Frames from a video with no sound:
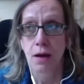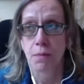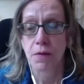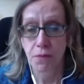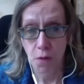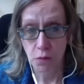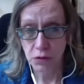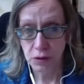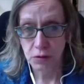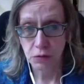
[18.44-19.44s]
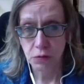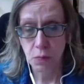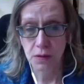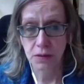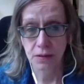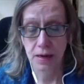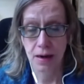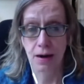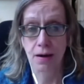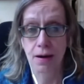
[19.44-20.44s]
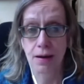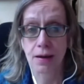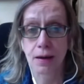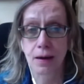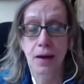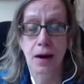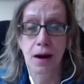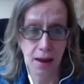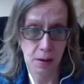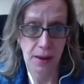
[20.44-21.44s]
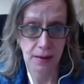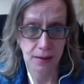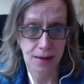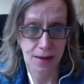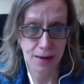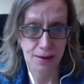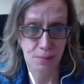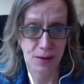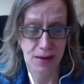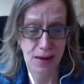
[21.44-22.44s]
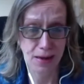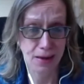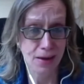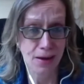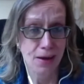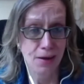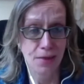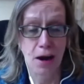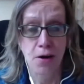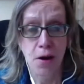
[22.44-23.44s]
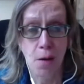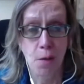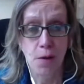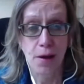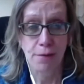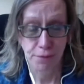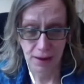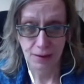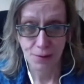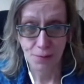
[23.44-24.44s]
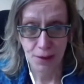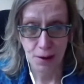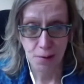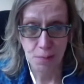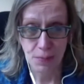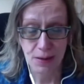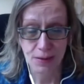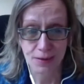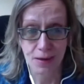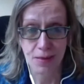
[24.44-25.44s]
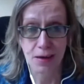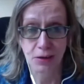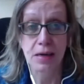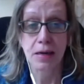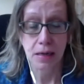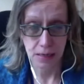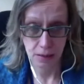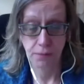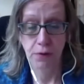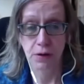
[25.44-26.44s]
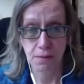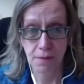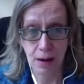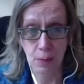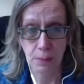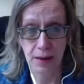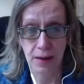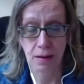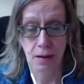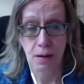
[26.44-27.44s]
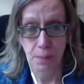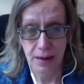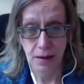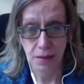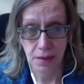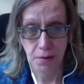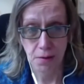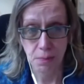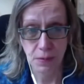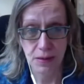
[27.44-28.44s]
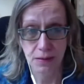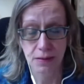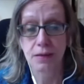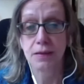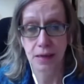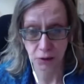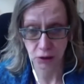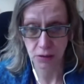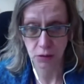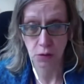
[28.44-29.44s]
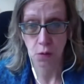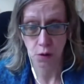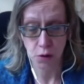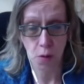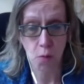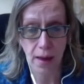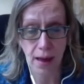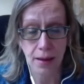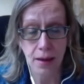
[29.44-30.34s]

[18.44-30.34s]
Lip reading: We focus on tumors that are a clear unmet need, meaning there are no effective therapies and there's a need for developing better therapies, such as chordoma.